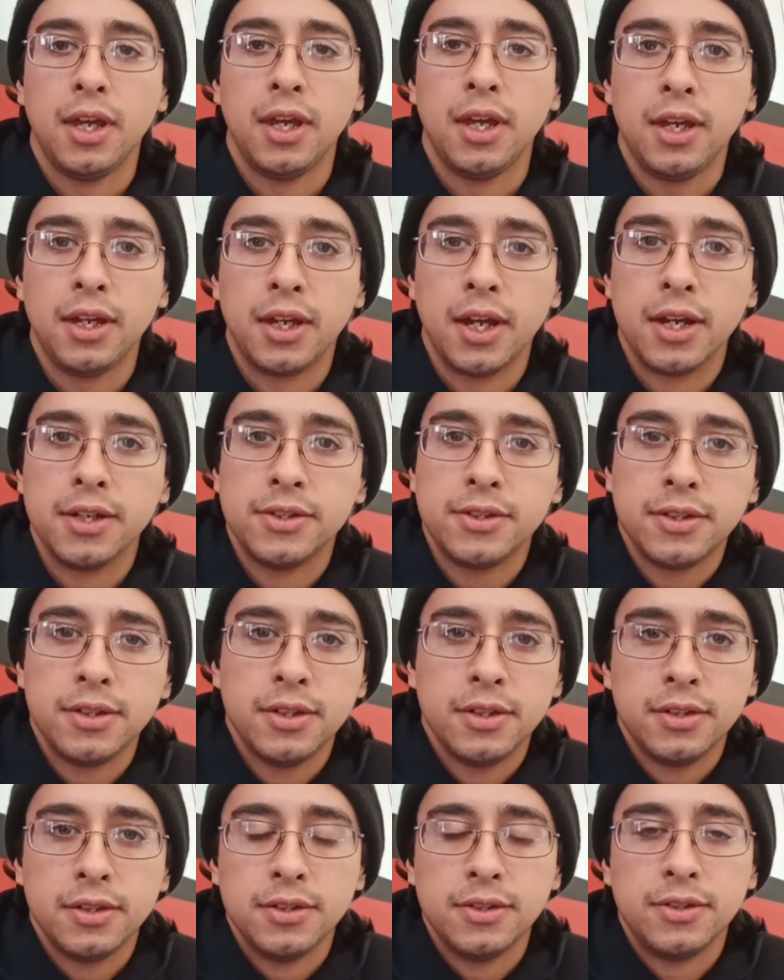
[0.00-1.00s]
Hey guys,
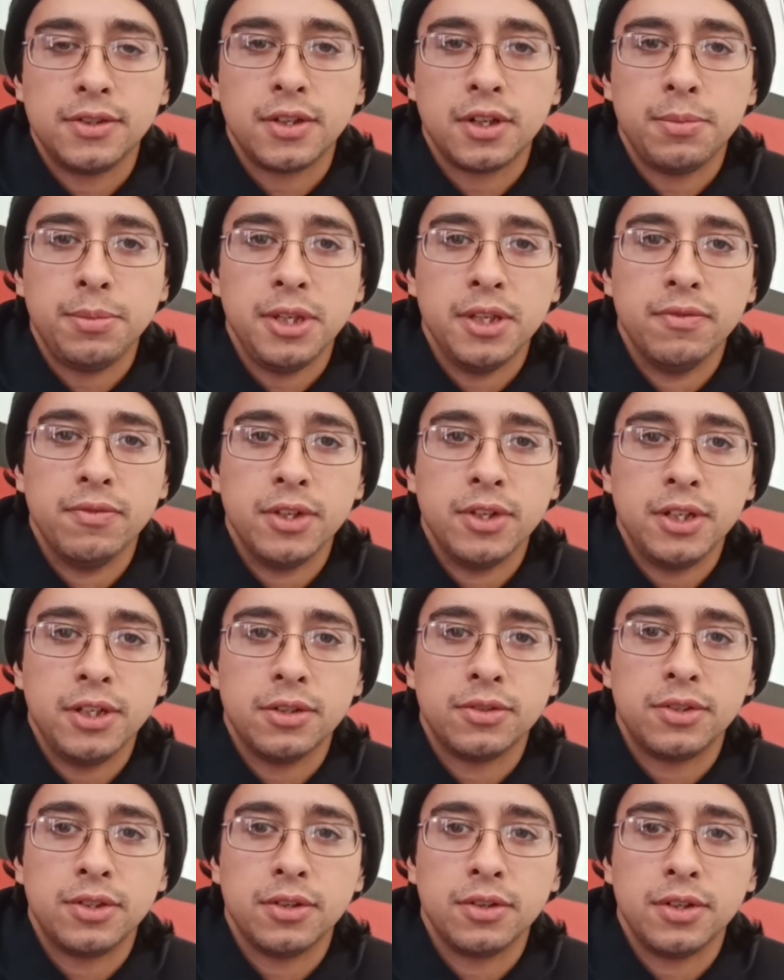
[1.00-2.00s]
this is going to be a video
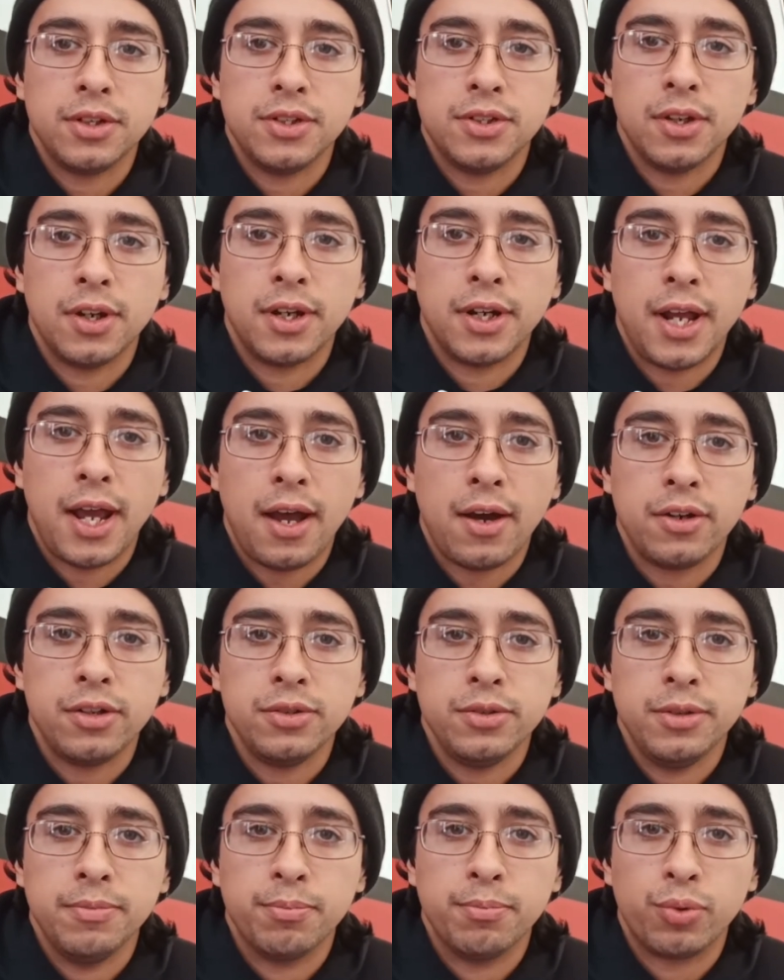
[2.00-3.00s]
series on how to
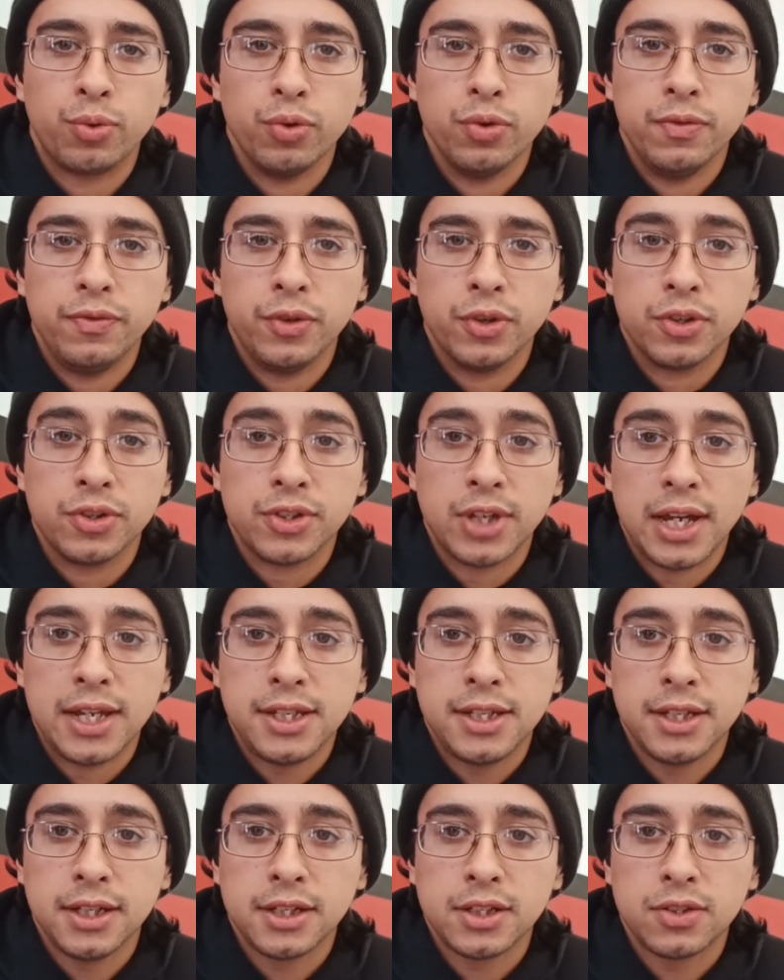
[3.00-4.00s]
improve your side
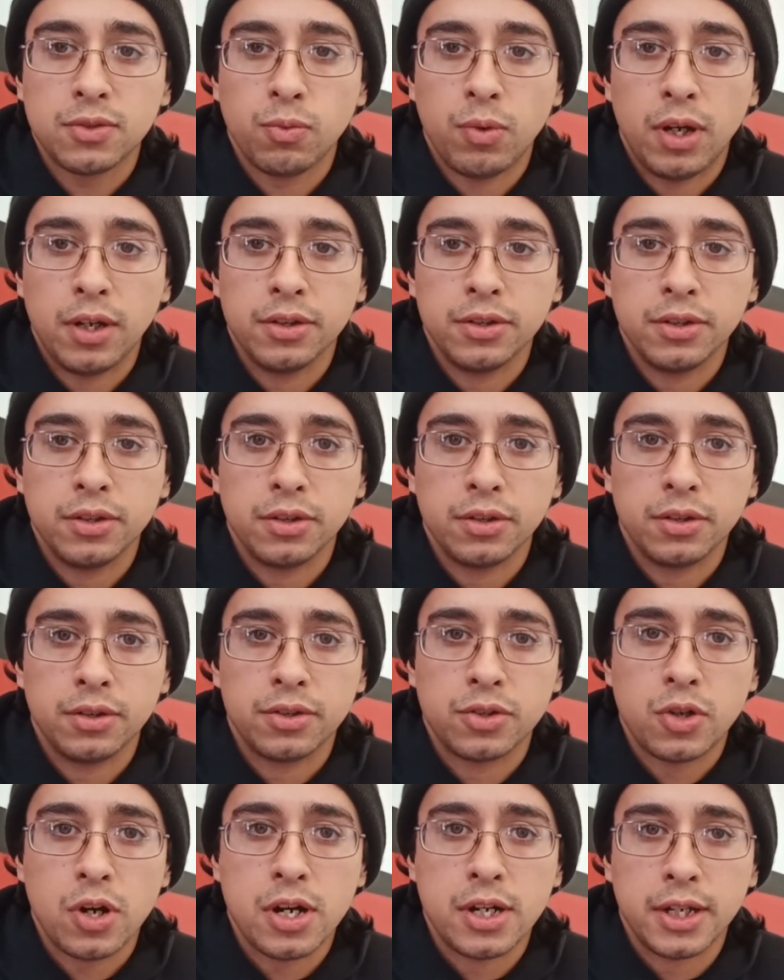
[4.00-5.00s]
kicks while you're
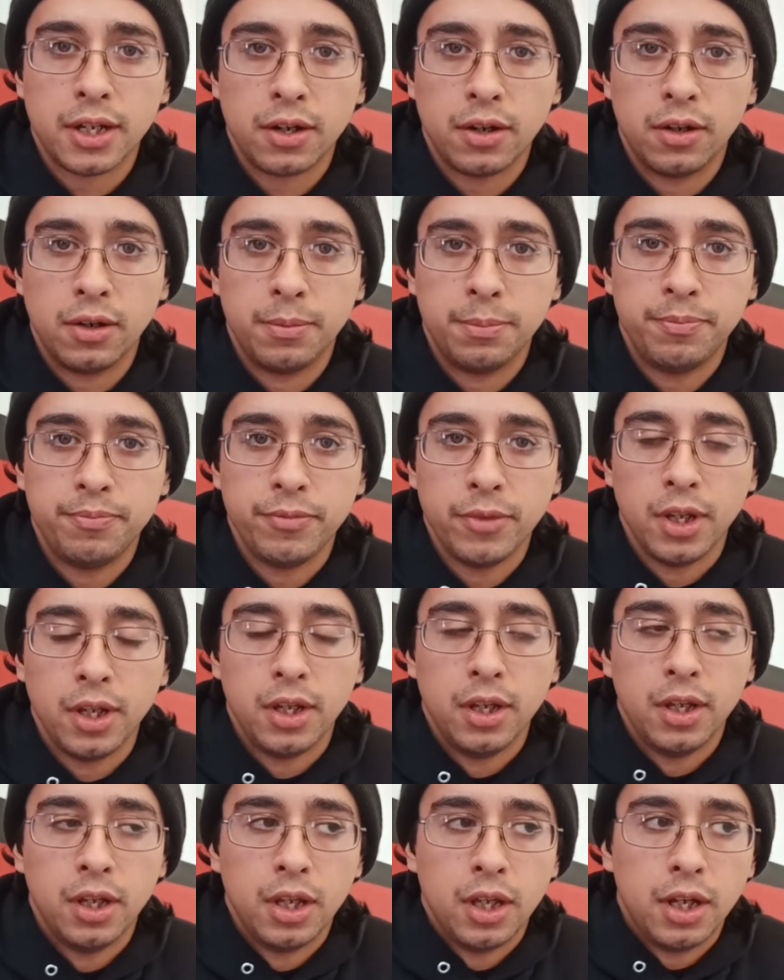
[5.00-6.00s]
training at
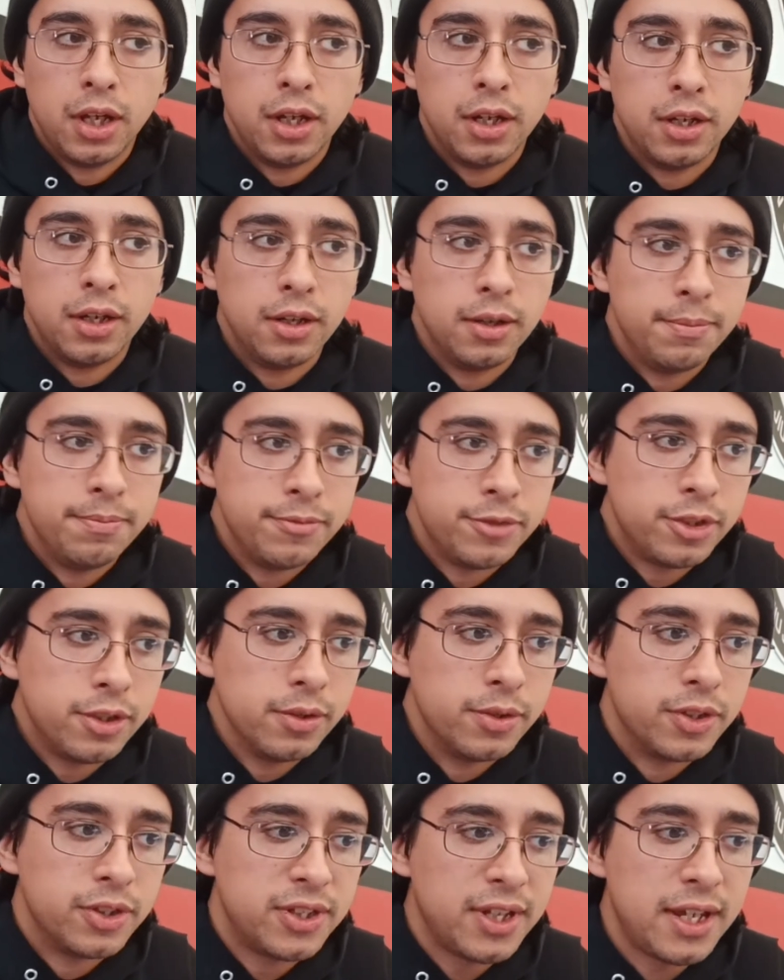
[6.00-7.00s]
home. So
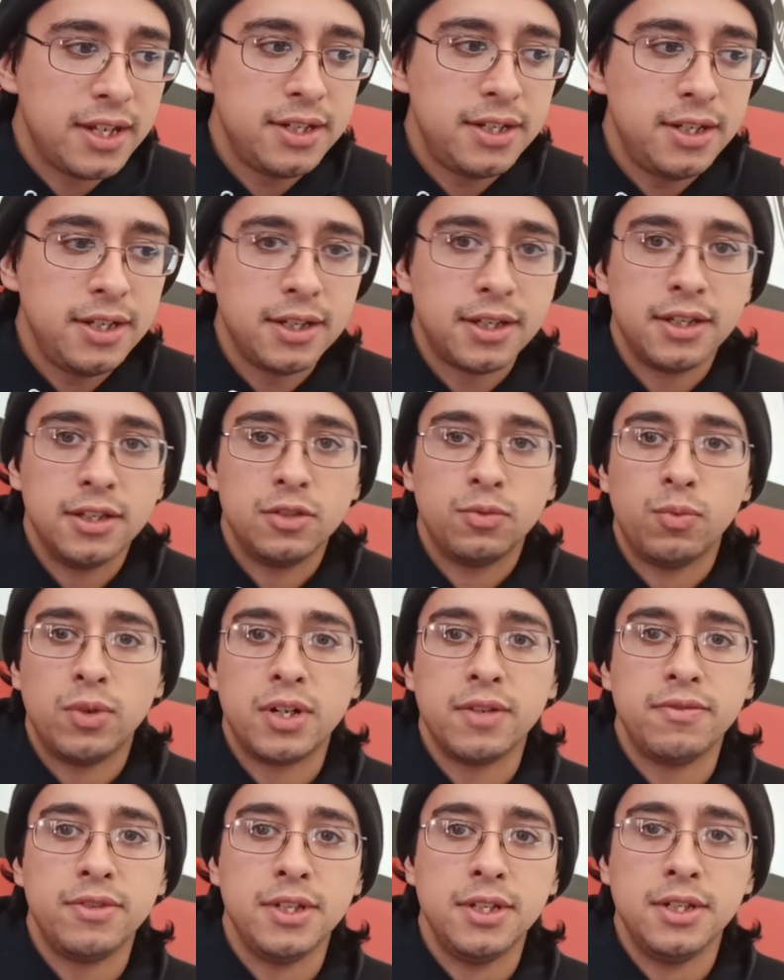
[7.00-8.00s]
the side kick is one
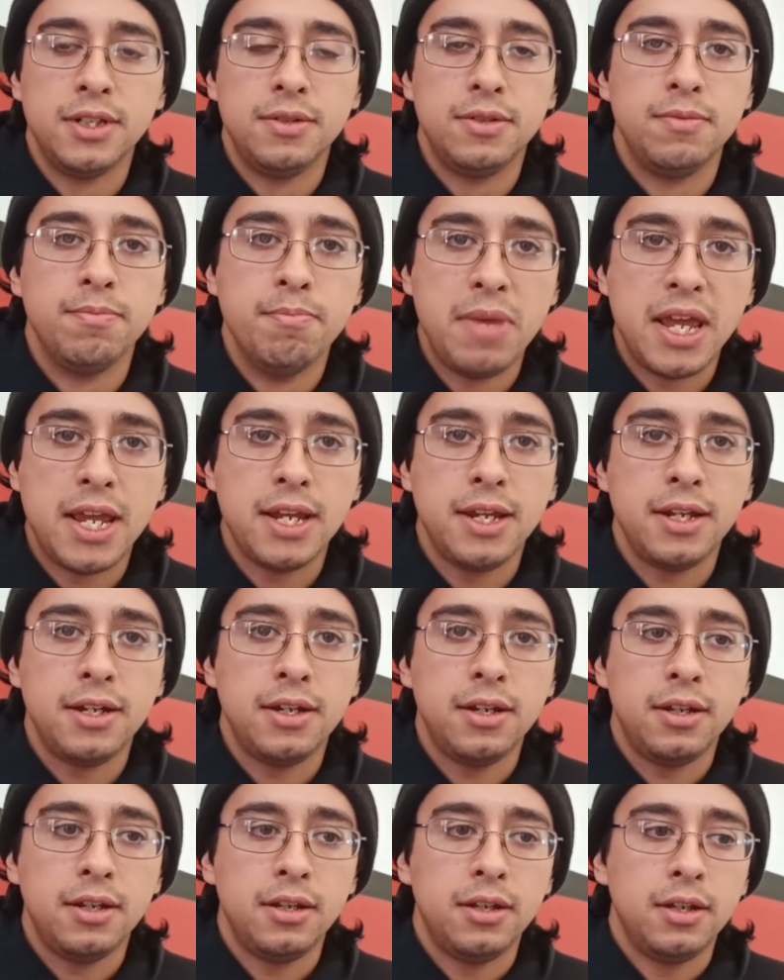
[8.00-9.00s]
of the
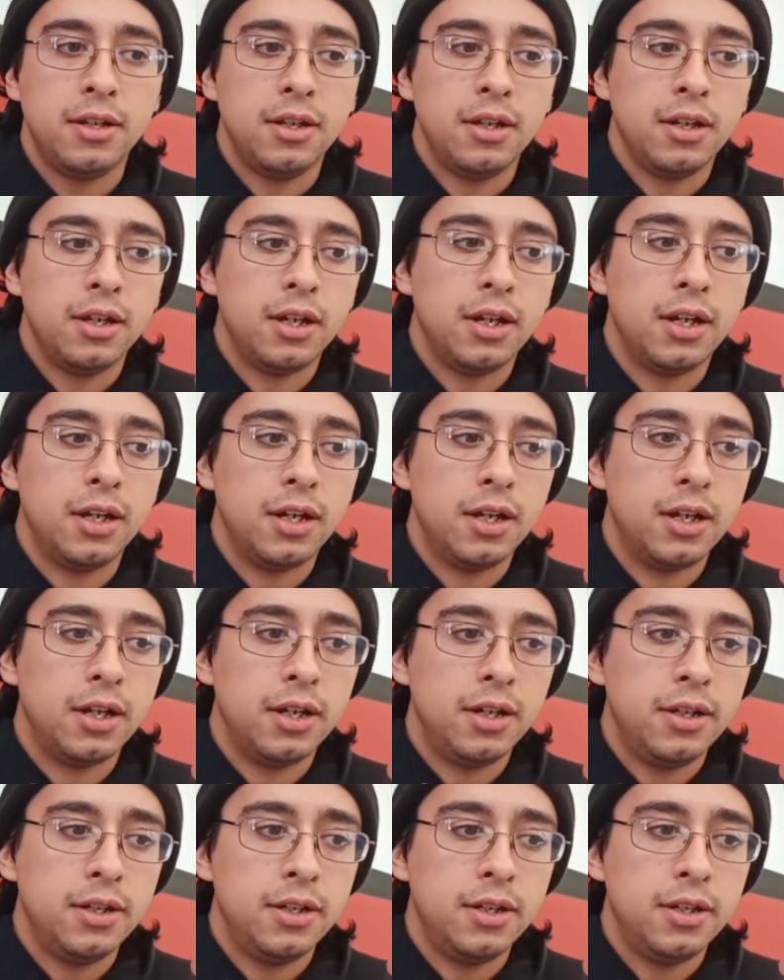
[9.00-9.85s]
main uh,